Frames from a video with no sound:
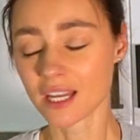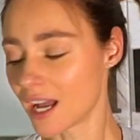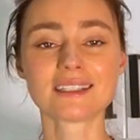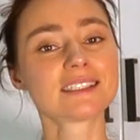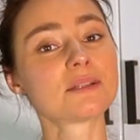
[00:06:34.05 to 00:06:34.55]

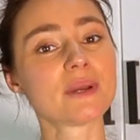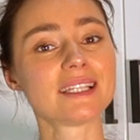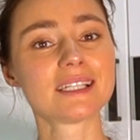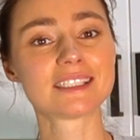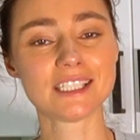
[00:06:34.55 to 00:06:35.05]
This is the
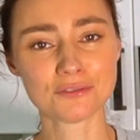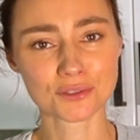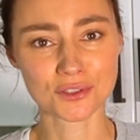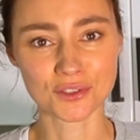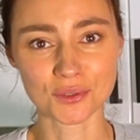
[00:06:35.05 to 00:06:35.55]
basic
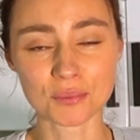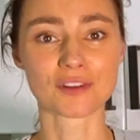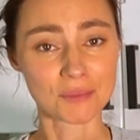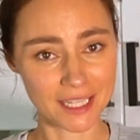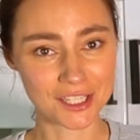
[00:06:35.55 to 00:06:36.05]
seafood soup
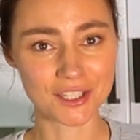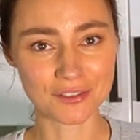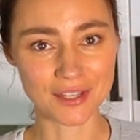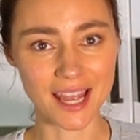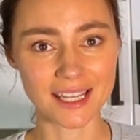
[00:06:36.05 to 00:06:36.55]
from the Kitchen
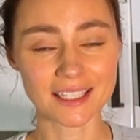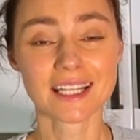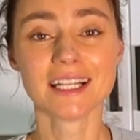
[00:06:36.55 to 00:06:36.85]
of 9.